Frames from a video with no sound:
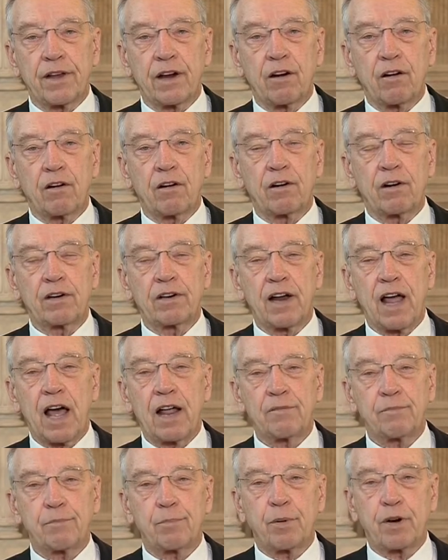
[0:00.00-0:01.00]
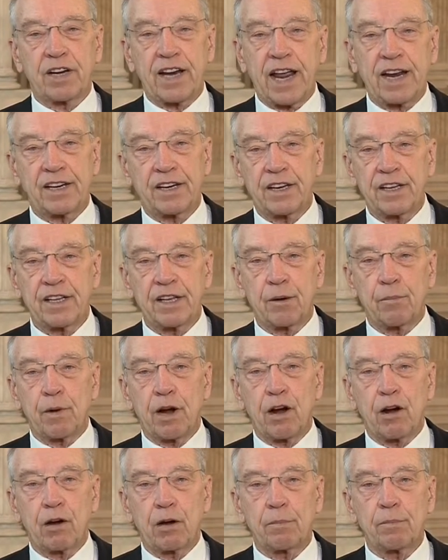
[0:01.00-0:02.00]
They're not protecting the
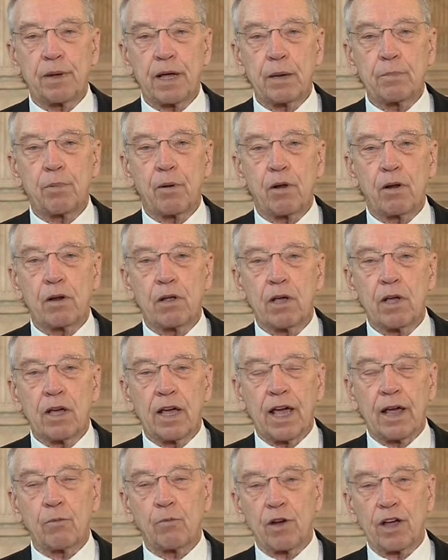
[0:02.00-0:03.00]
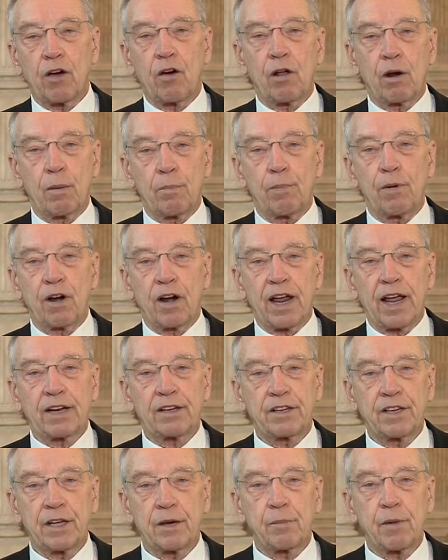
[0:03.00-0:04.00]
American people, and we ought to
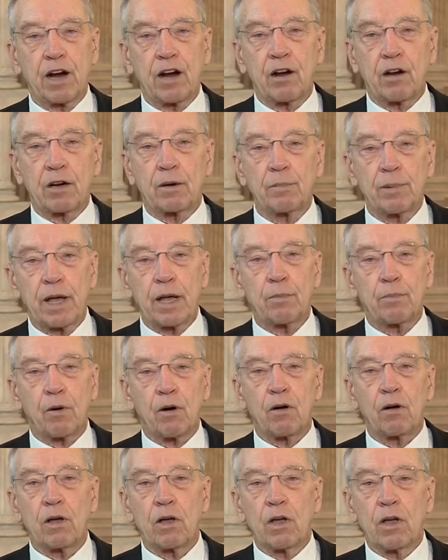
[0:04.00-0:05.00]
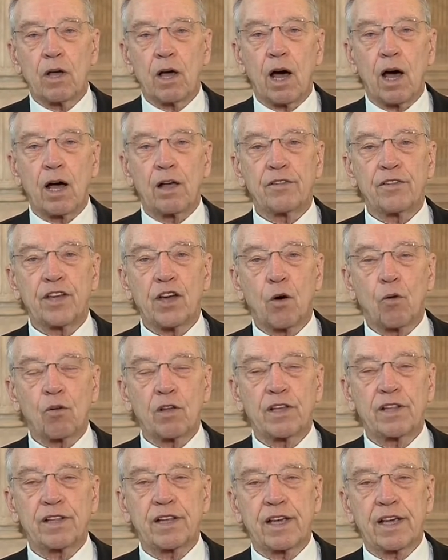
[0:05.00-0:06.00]
protect the American people. The
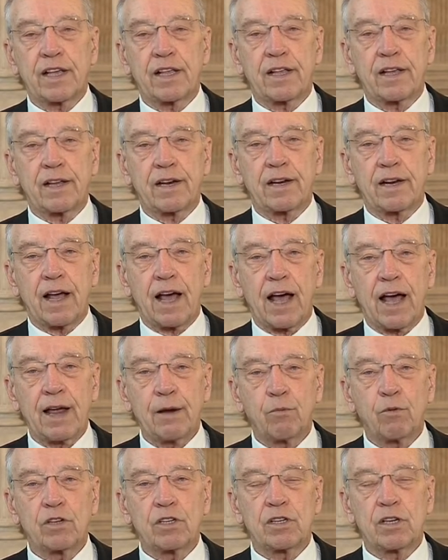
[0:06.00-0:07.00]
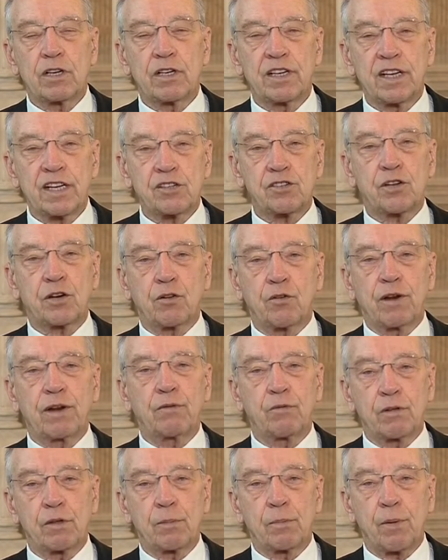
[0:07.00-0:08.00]
only thing that I would
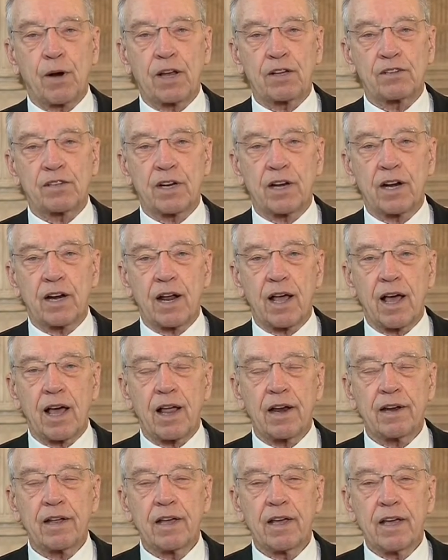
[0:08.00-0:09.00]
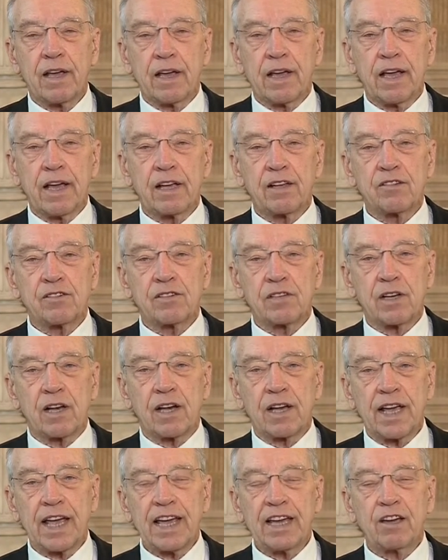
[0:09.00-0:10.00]
disagree with the president on is
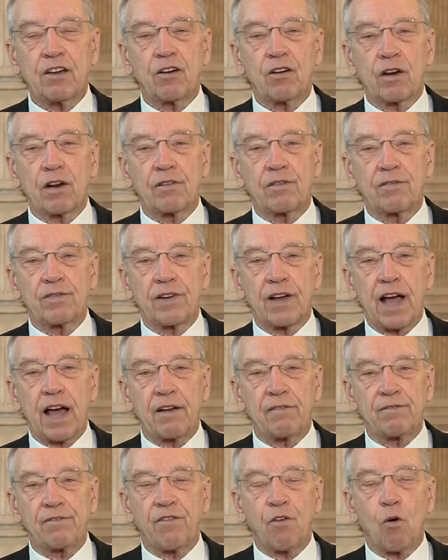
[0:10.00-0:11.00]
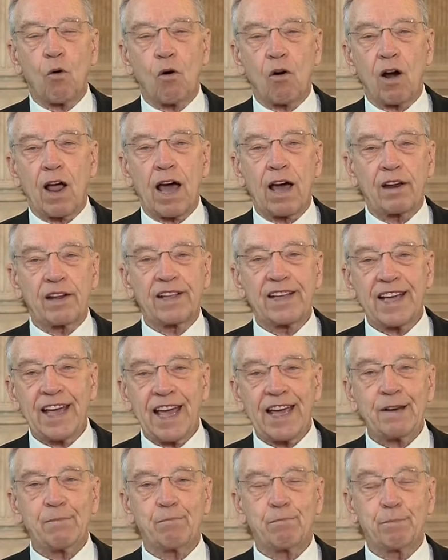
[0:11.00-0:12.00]
he could have got 4 out of
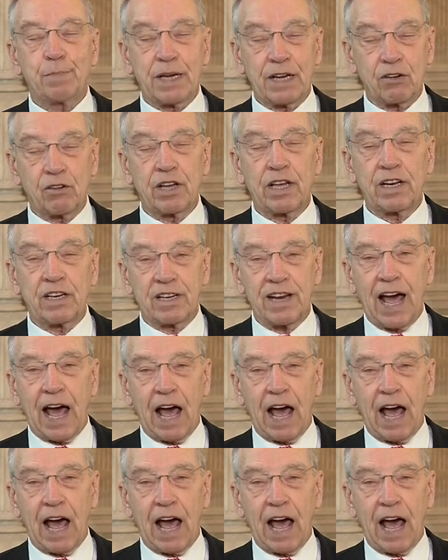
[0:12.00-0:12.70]
the $8 billion